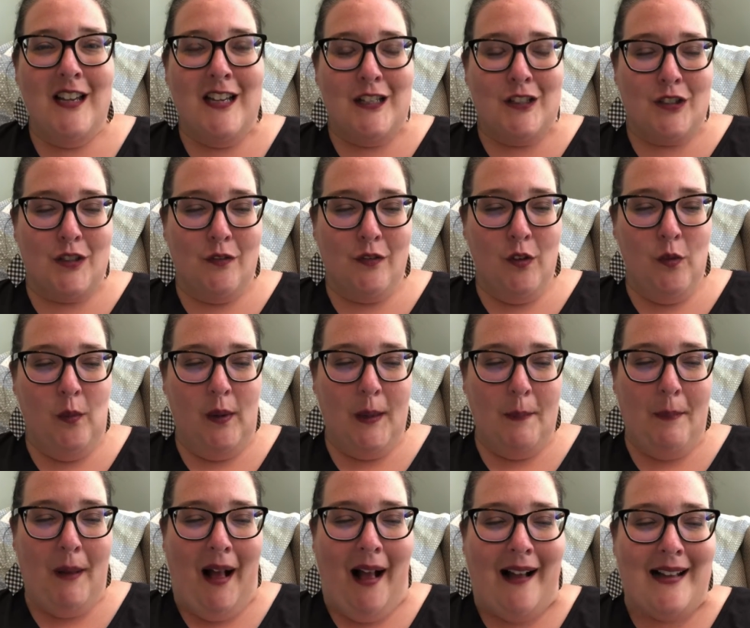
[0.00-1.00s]
So if you want to
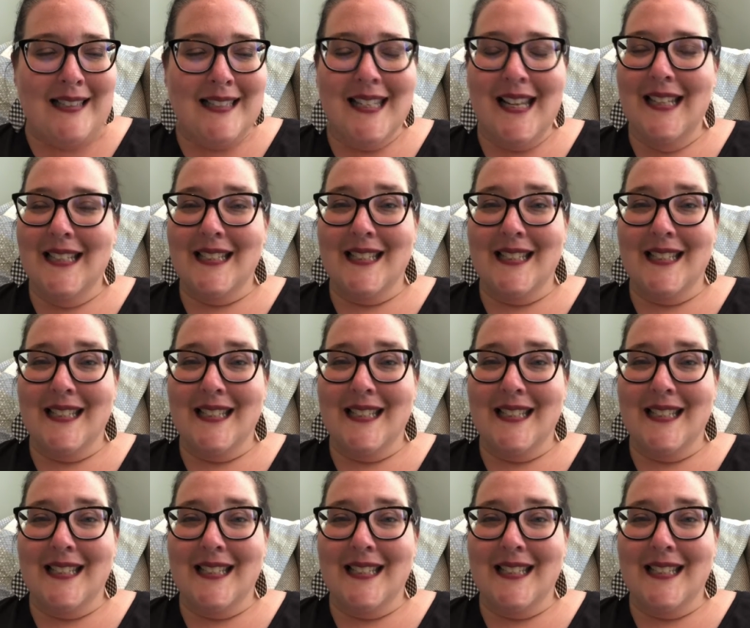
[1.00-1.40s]
pause it,